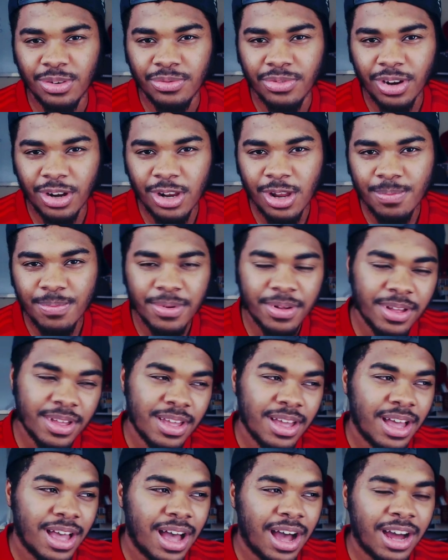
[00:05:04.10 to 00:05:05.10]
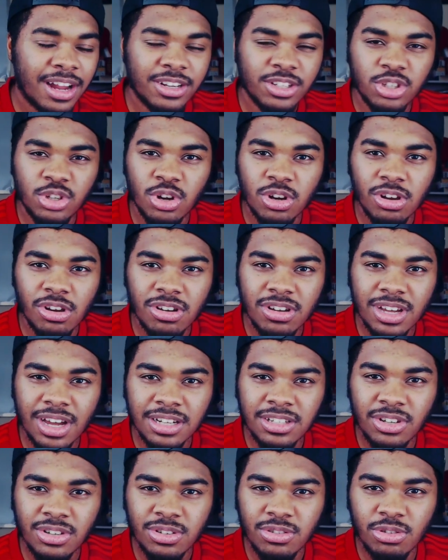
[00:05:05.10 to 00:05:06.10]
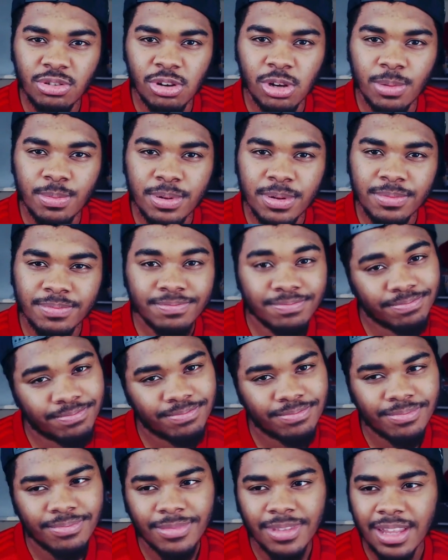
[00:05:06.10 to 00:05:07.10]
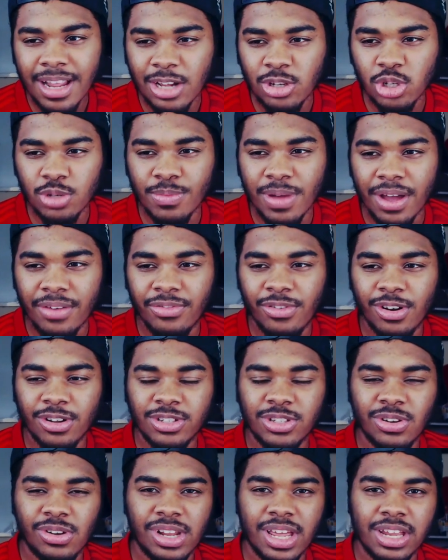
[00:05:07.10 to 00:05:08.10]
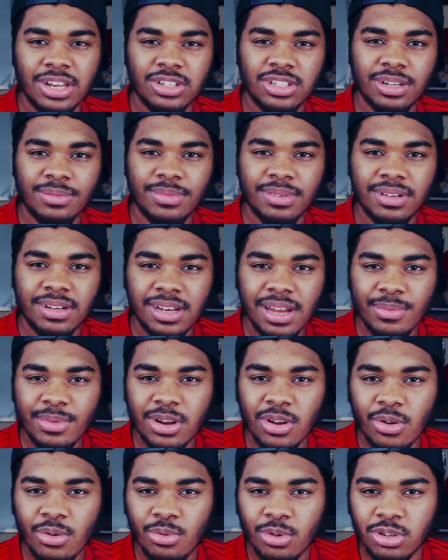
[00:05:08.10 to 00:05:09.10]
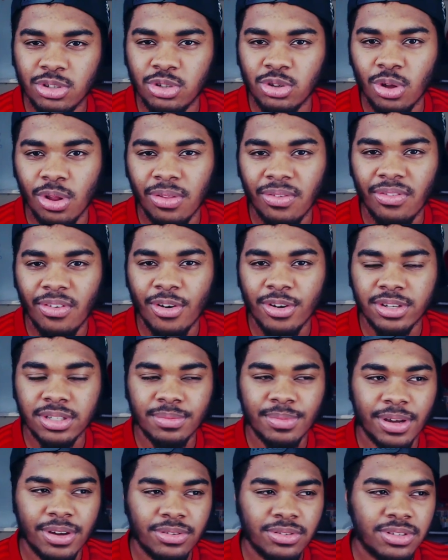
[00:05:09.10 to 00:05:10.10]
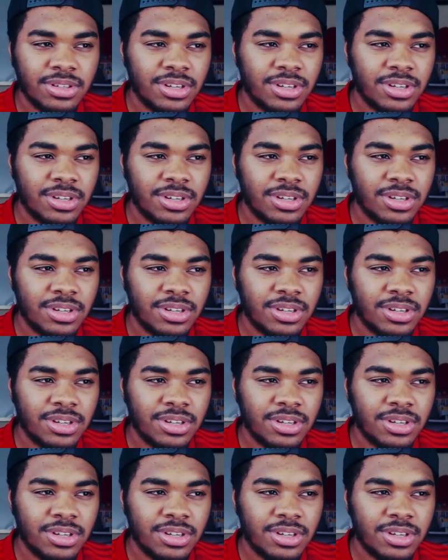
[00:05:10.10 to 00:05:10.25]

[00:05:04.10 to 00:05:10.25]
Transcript: for the club, and good luck at your new club. That's just my thoughts, so ladies and gentlemen, let me know what you all thought about,